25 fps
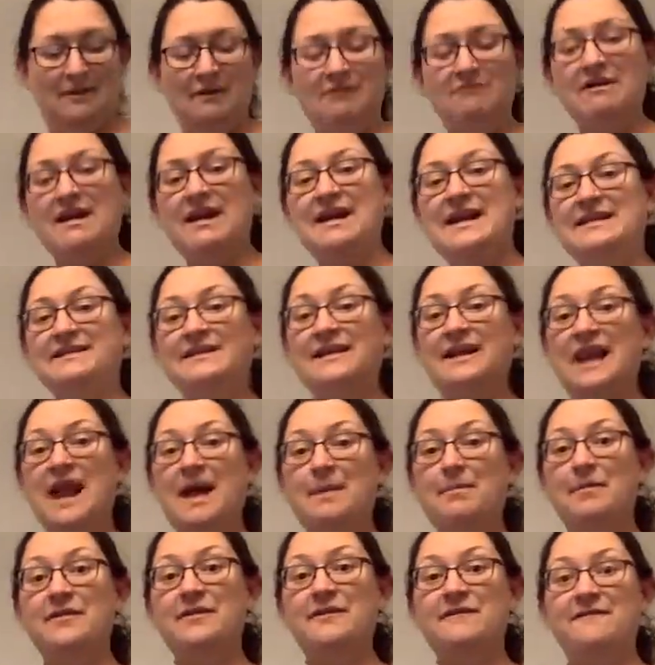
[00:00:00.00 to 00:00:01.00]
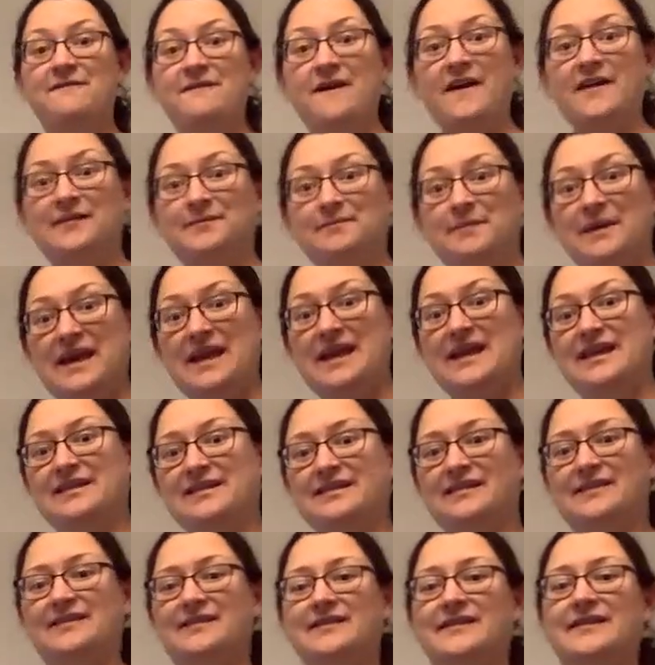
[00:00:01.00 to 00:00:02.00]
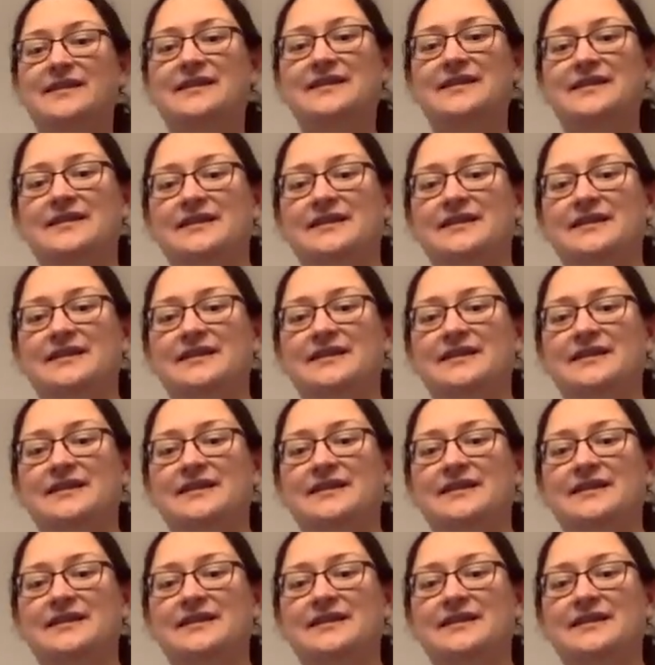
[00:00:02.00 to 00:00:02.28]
Ready to clap on the first beats?